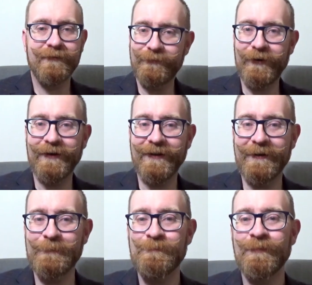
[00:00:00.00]

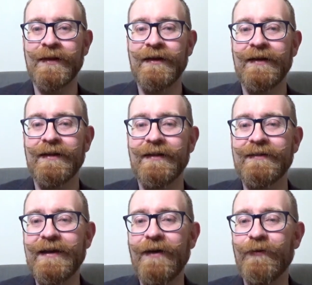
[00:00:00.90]
Finally,
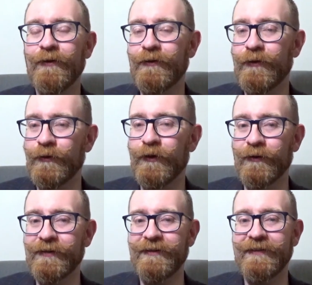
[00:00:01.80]
let's have a good
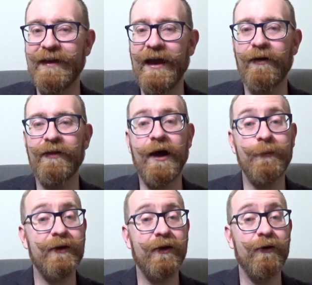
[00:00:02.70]
look to see how the
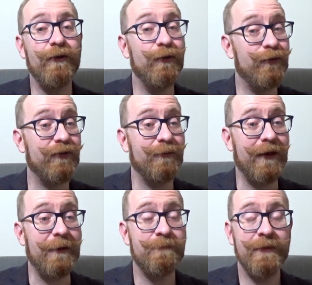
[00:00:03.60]
arming coat looks on
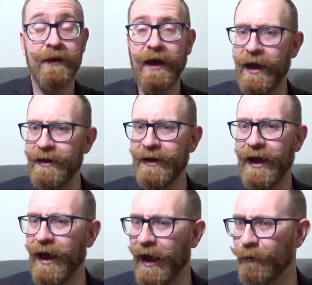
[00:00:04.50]
me and
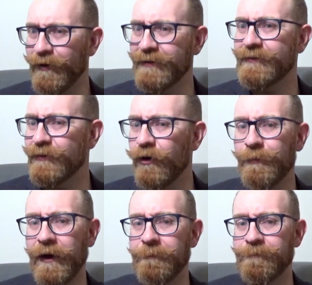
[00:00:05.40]
how it acts in
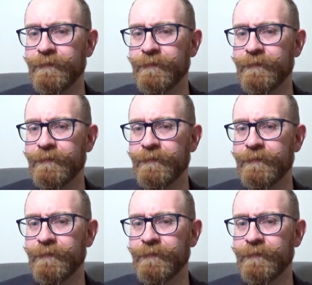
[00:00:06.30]
combat.